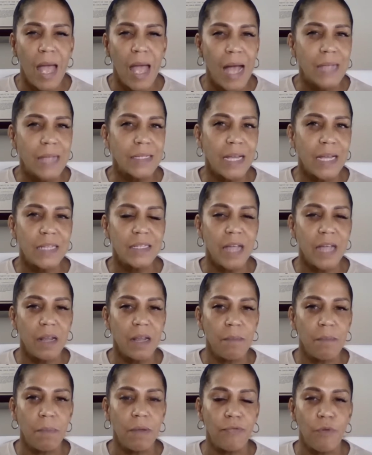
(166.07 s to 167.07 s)
As I
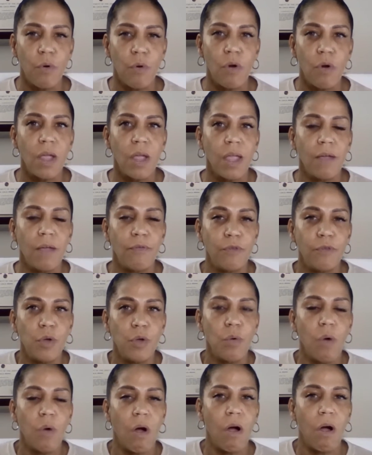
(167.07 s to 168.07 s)
stated before, if
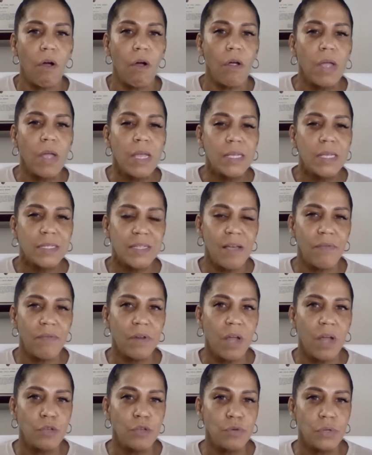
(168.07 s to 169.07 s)
you are
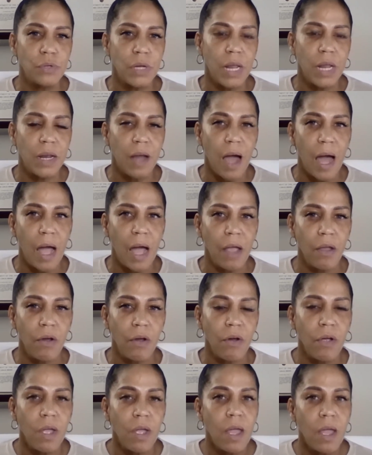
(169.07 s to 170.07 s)
700 and
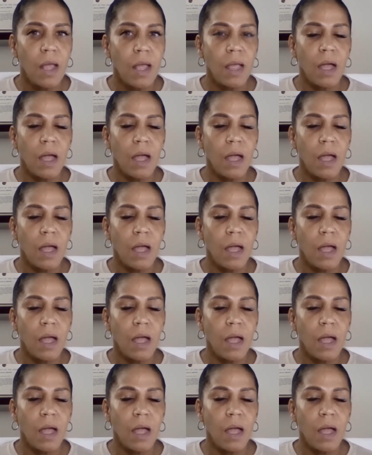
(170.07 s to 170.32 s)
higher,